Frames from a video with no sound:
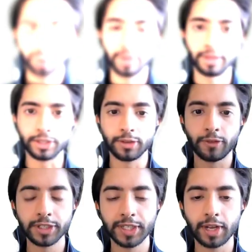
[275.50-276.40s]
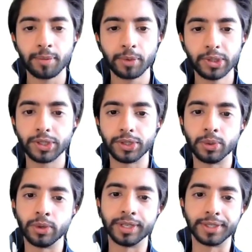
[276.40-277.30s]
Okay, so the first thing I'm going to
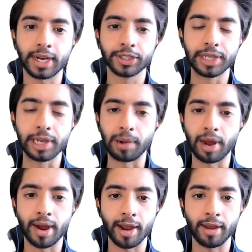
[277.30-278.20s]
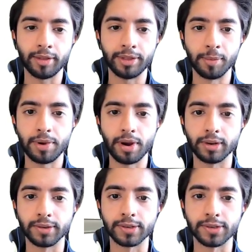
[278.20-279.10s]
do is actually apply the
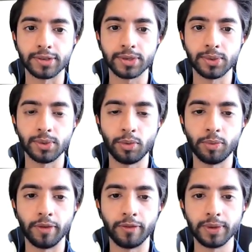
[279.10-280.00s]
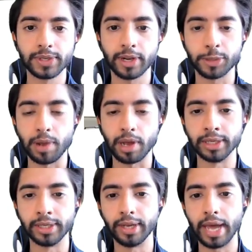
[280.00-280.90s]
appearances to the fuselage
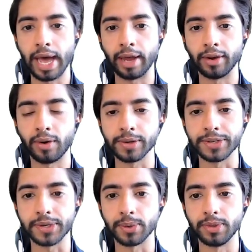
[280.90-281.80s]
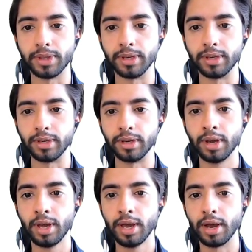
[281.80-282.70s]
belly and also the
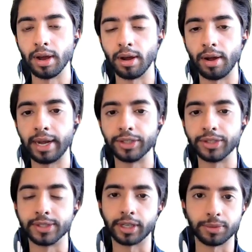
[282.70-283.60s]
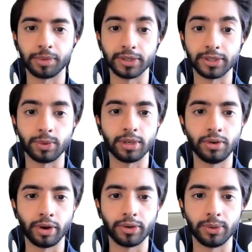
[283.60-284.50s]
engine section, because we
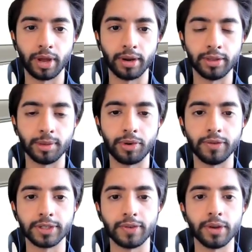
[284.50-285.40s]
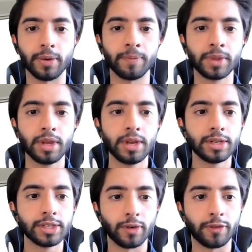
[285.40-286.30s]
did not do that in the previous video.
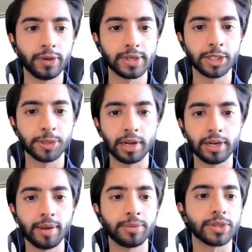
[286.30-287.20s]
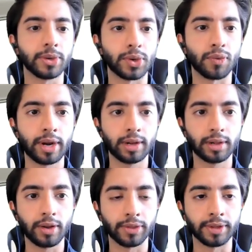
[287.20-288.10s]
So fuselage belly, I'm just going to right
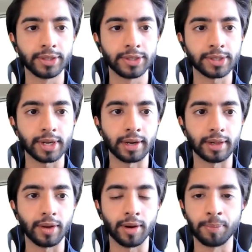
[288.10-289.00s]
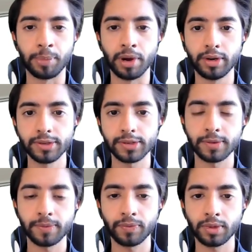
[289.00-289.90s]
click on this and click on appearance.